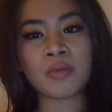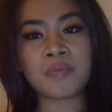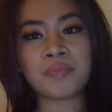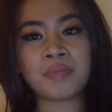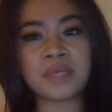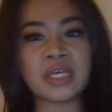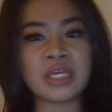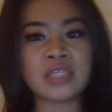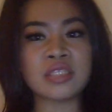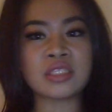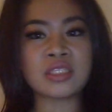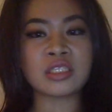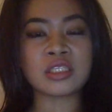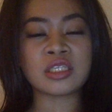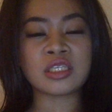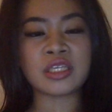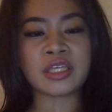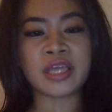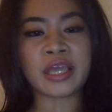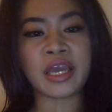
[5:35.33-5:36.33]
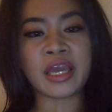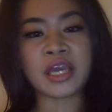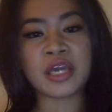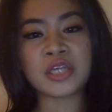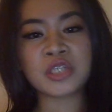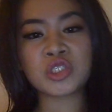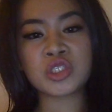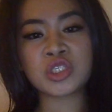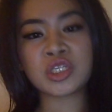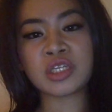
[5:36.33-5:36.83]
being
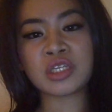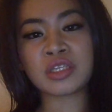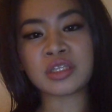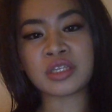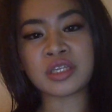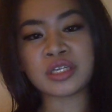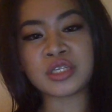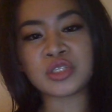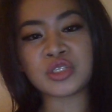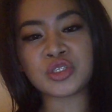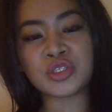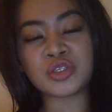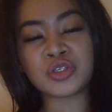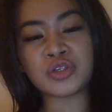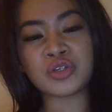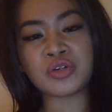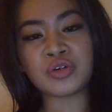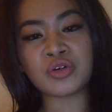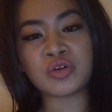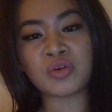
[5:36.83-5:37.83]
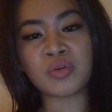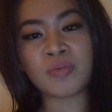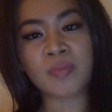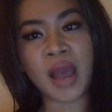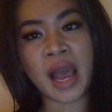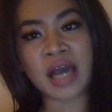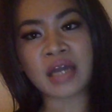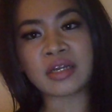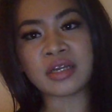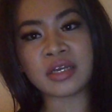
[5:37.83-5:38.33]
disengaged can lead to
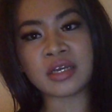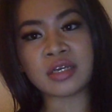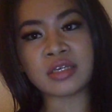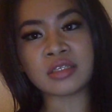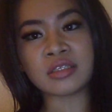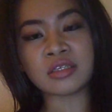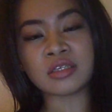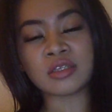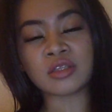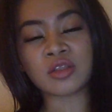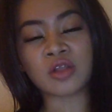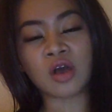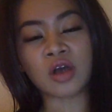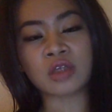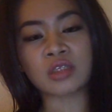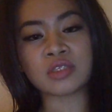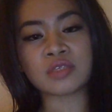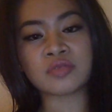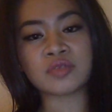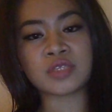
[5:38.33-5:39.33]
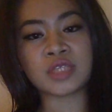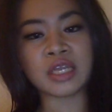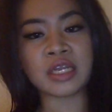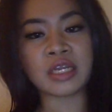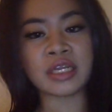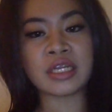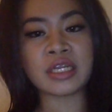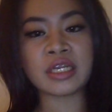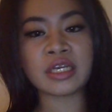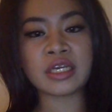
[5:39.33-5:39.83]
madness and loss of
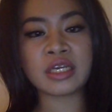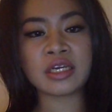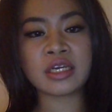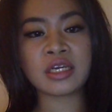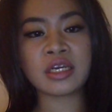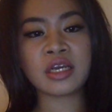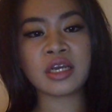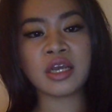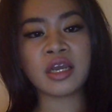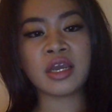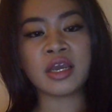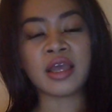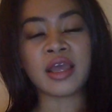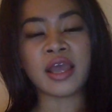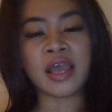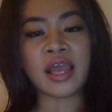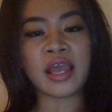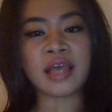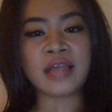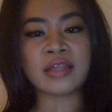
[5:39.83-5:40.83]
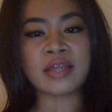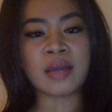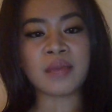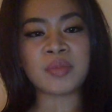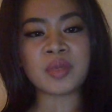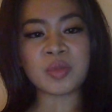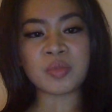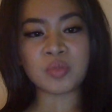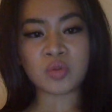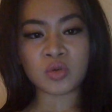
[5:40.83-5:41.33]
sanity, and that
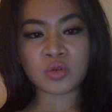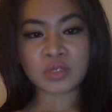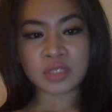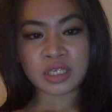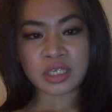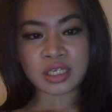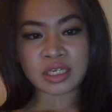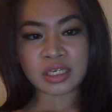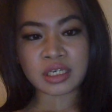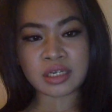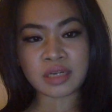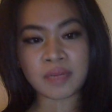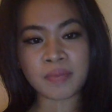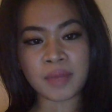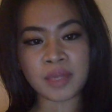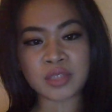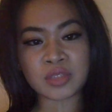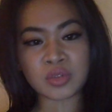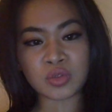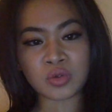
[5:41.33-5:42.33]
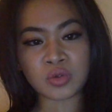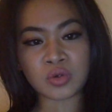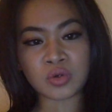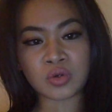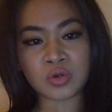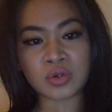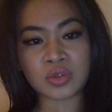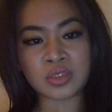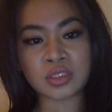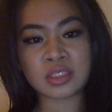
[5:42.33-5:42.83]
people need
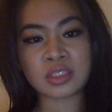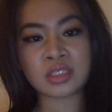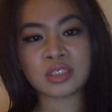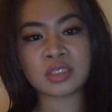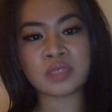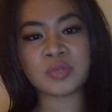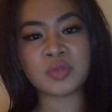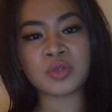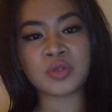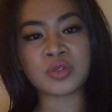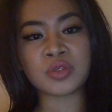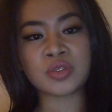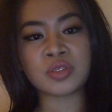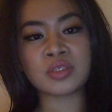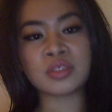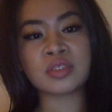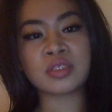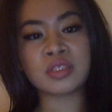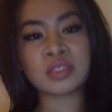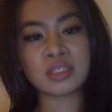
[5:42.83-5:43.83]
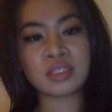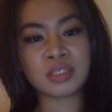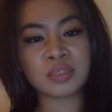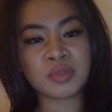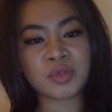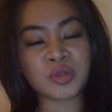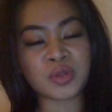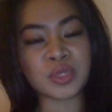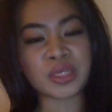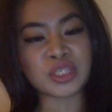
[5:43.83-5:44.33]
mental
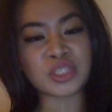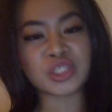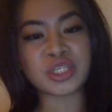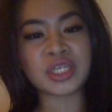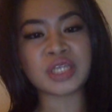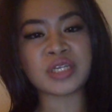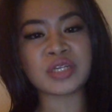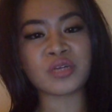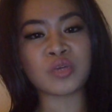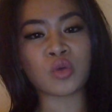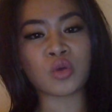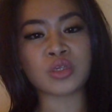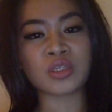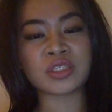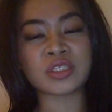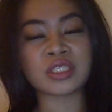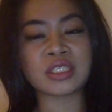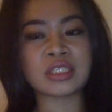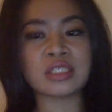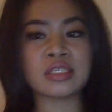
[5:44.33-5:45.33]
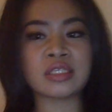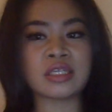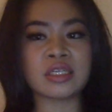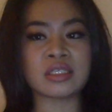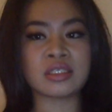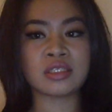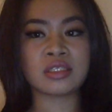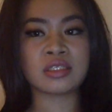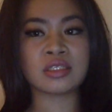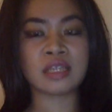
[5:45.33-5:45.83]
stimulation in order to stay
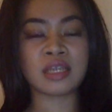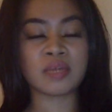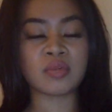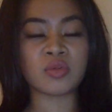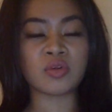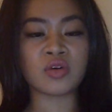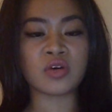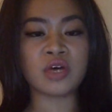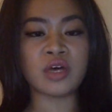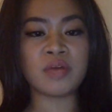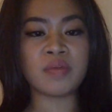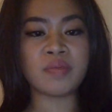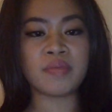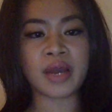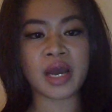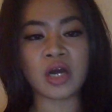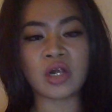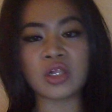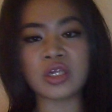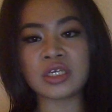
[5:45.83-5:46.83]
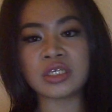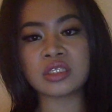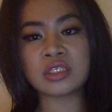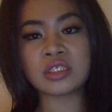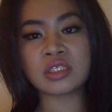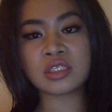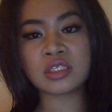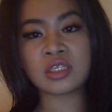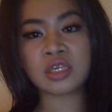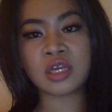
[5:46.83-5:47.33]
stable and
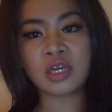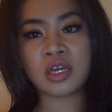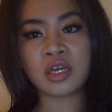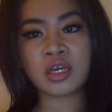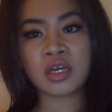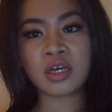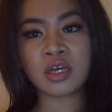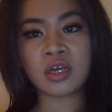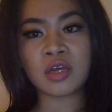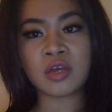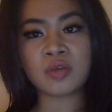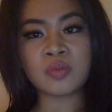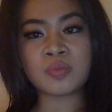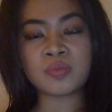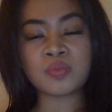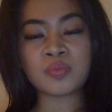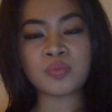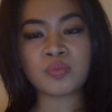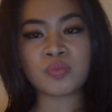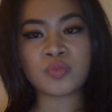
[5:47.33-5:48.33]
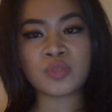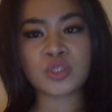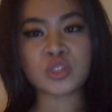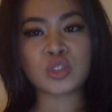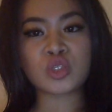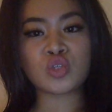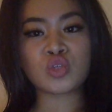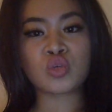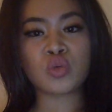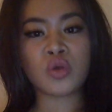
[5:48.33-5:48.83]
balanced. The
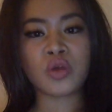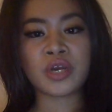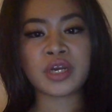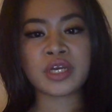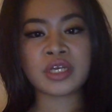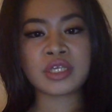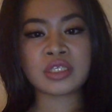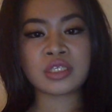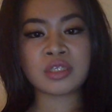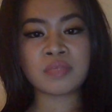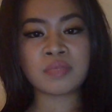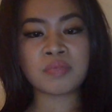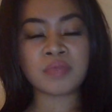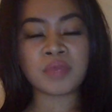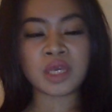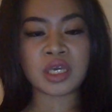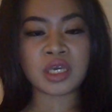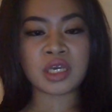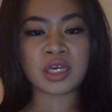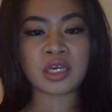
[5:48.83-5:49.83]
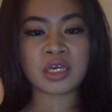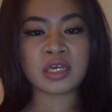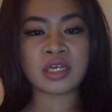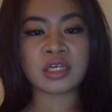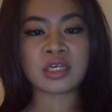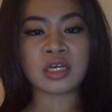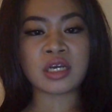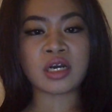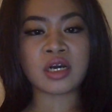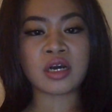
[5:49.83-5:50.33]
story to
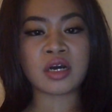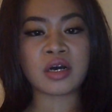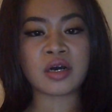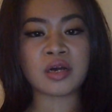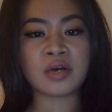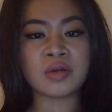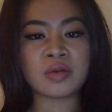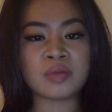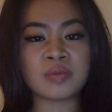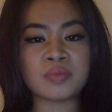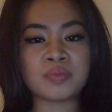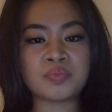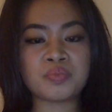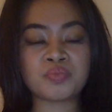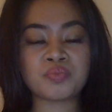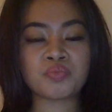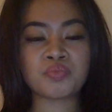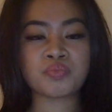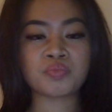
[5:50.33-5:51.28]
me kind